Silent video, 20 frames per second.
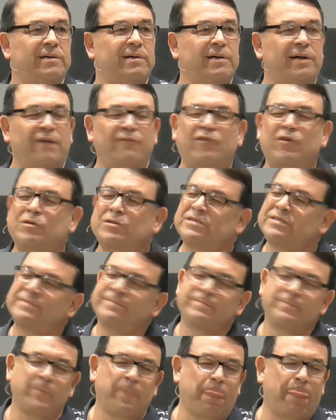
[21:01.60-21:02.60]
Folks,
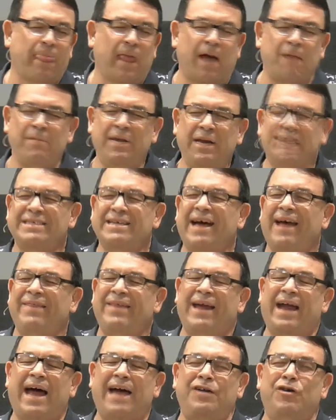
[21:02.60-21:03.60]
I mean, it's not
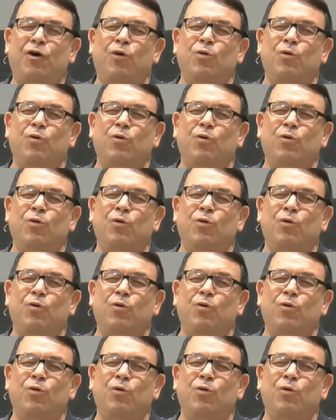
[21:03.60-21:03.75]
that I don't